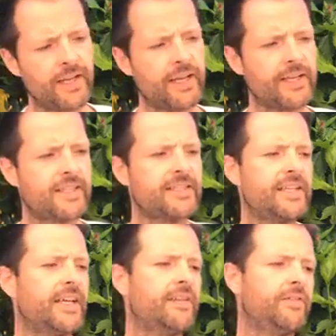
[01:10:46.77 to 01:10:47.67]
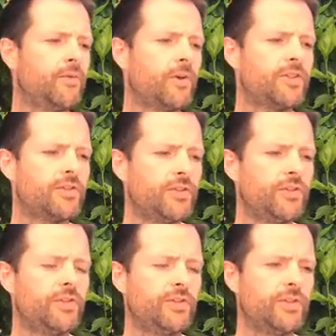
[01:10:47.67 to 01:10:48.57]
As I said, if you want
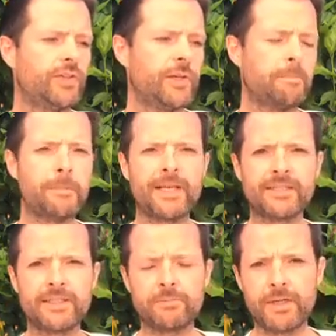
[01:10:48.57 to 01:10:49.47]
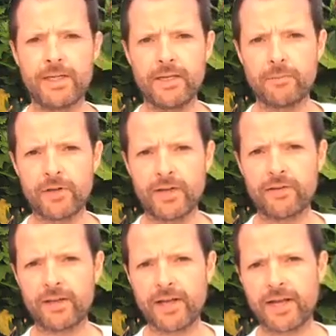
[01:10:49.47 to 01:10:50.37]
to message me about
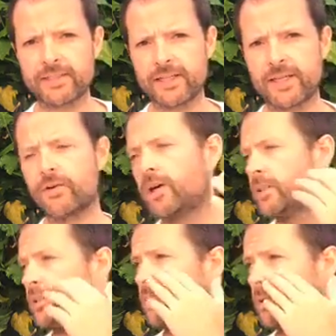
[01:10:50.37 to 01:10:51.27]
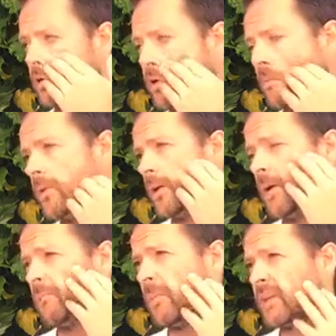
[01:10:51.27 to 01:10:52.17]
anything, ask any questions, or
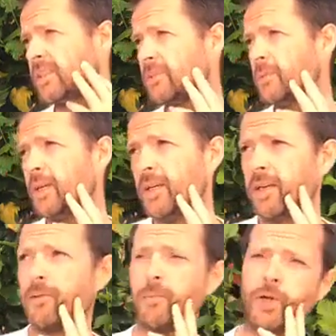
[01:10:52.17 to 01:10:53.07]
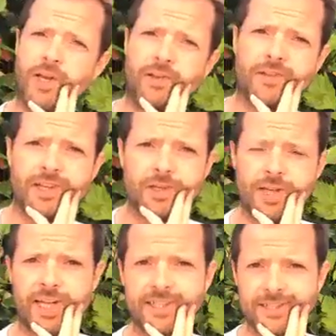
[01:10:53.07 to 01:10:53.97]
message me about anything you'd
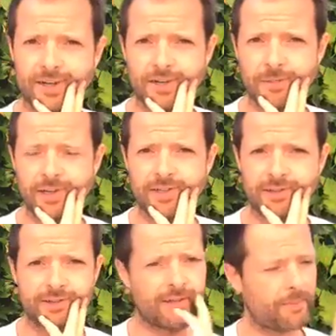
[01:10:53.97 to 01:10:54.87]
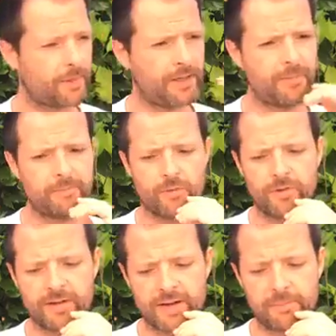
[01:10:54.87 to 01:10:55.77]
like to talk about, I'd be more
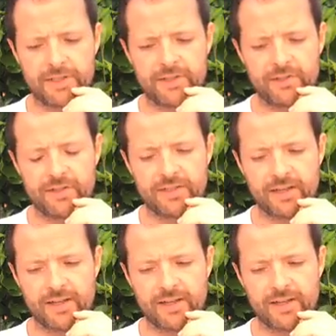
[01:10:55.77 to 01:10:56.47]
than happy to do it.